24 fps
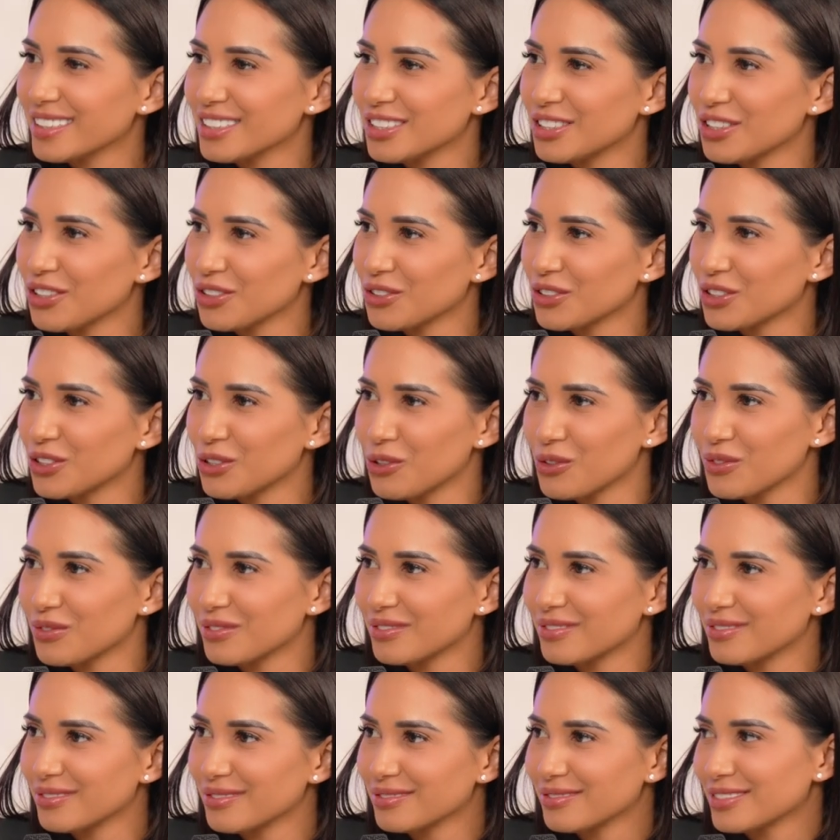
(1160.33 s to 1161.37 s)
you know, you
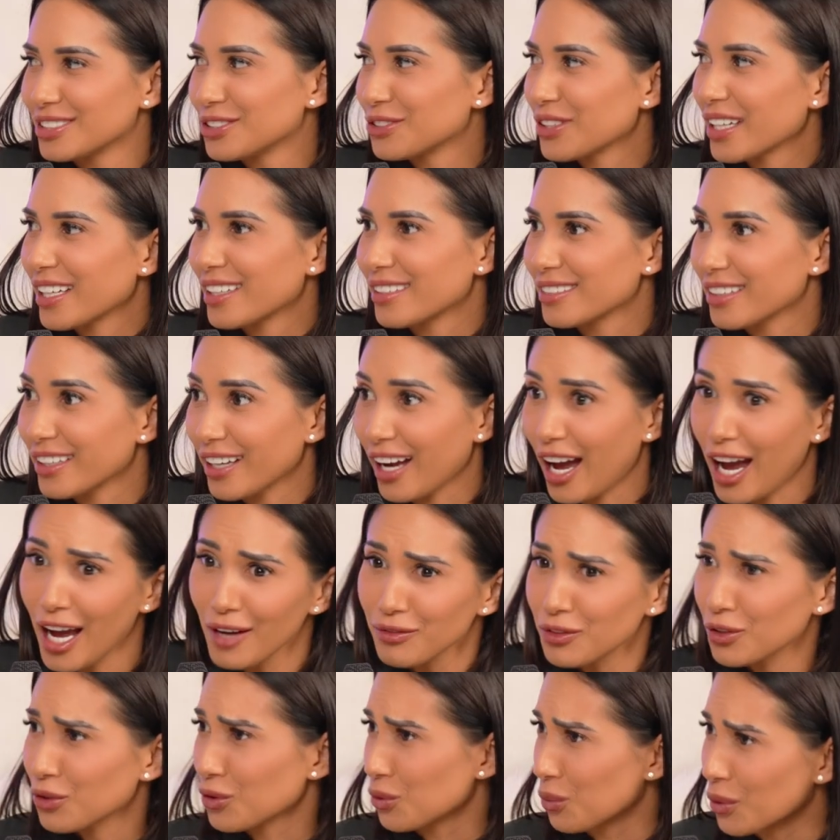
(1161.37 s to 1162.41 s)
don't get it. Like, I have
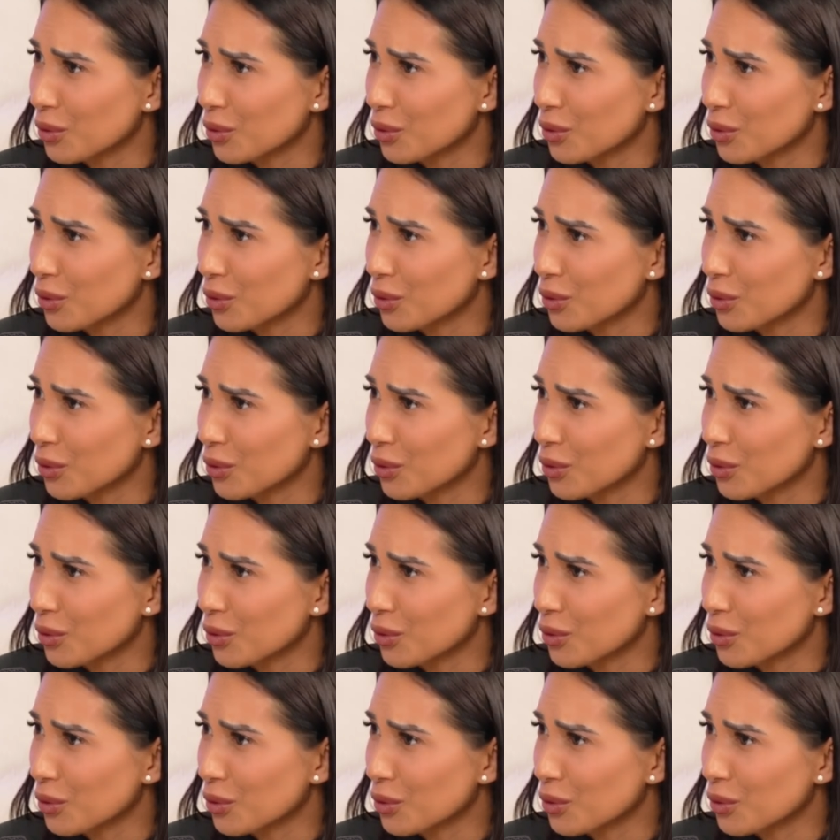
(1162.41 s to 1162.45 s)
to go to